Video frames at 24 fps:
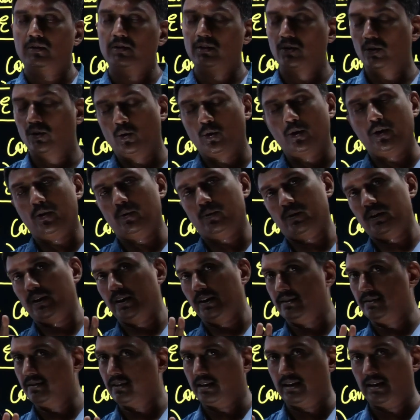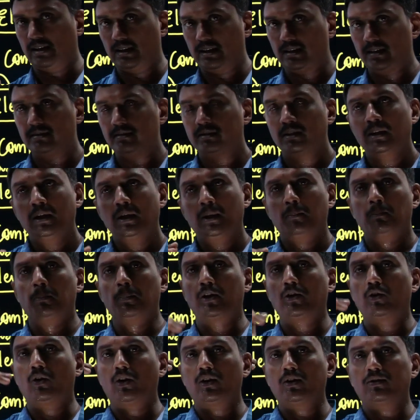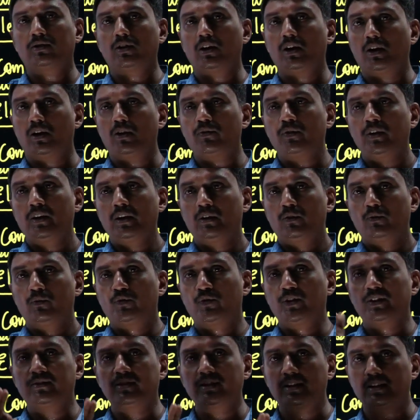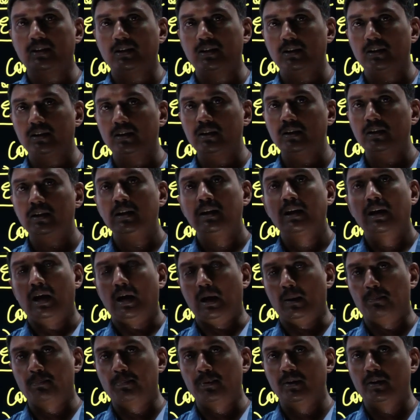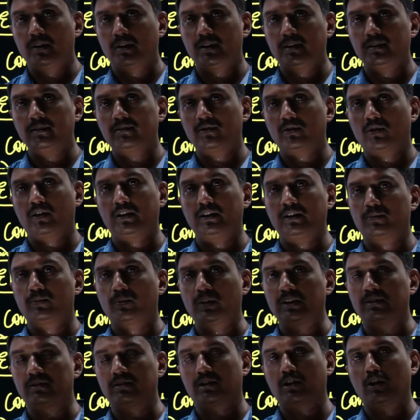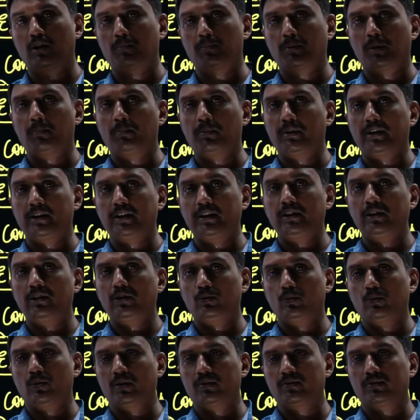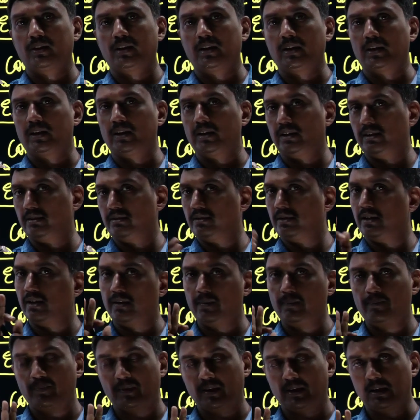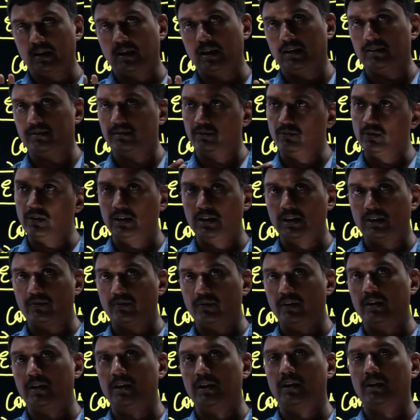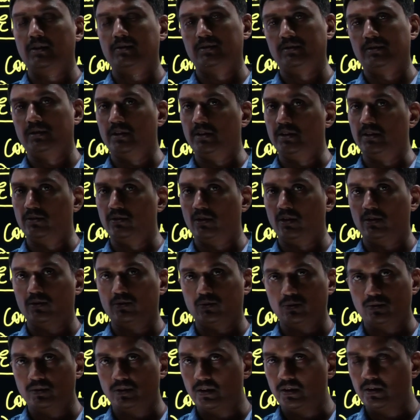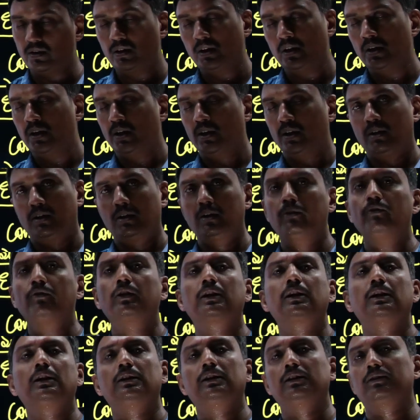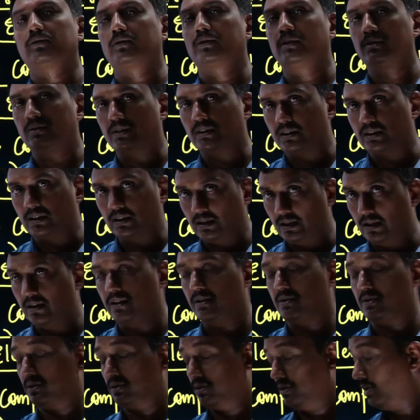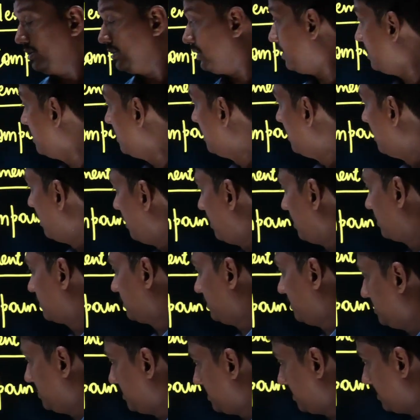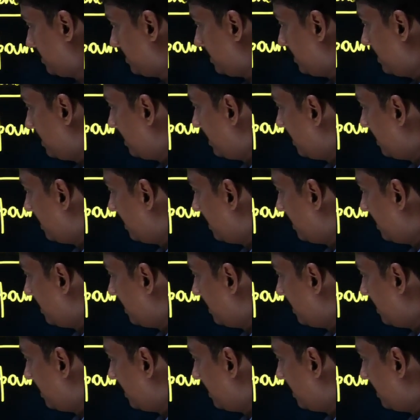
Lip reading: No doubt, it is a gas. Because of physical appearance or its physical property, you are saying it is a gas. Even liquid oxygen is also there. We can discuss it later. Oxygen.